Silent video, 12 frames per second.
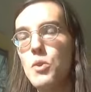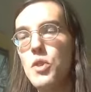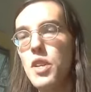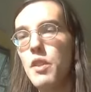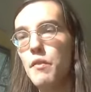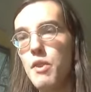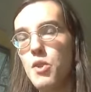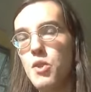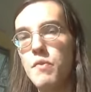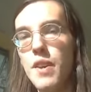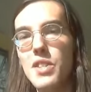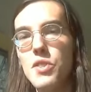You see the
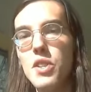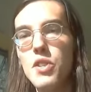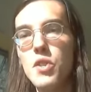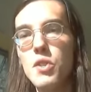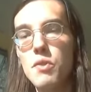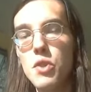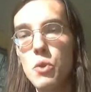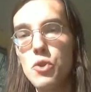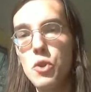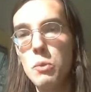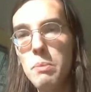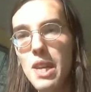first vestiges of
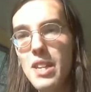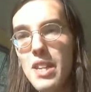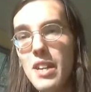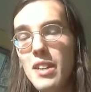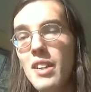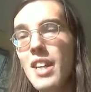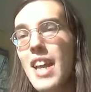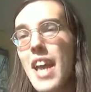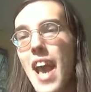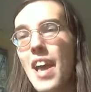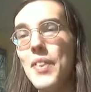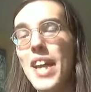social media,
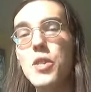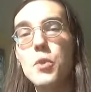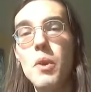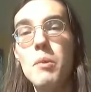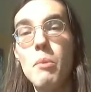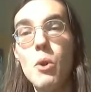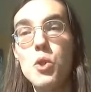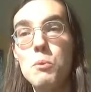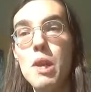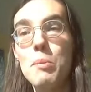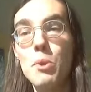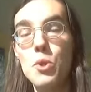and that's when
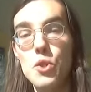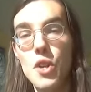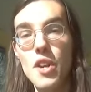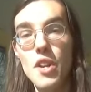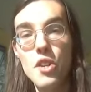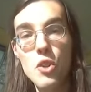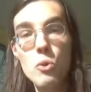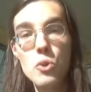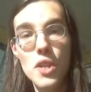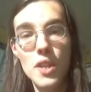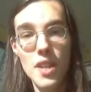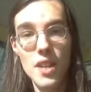most people started
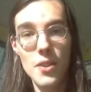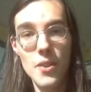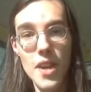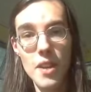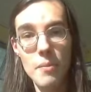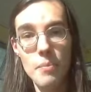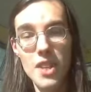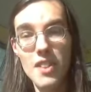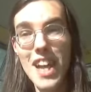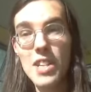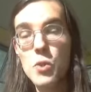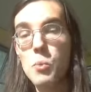using the internet.
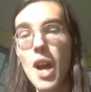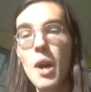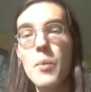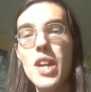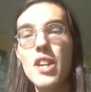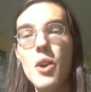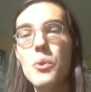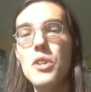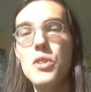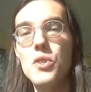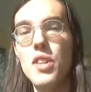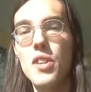That's why we
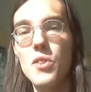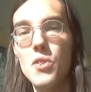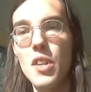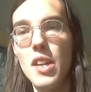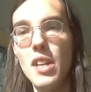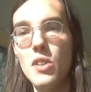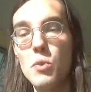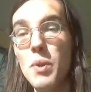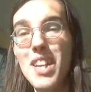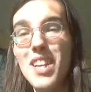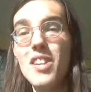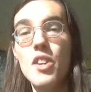notice these
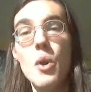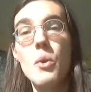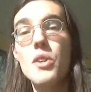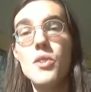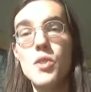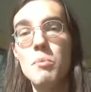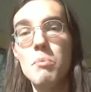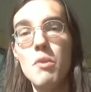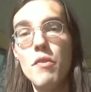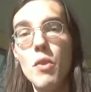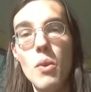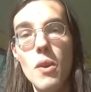things. We didn't notice them
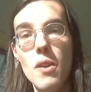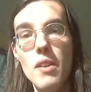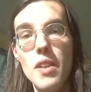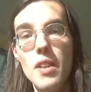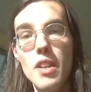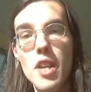before.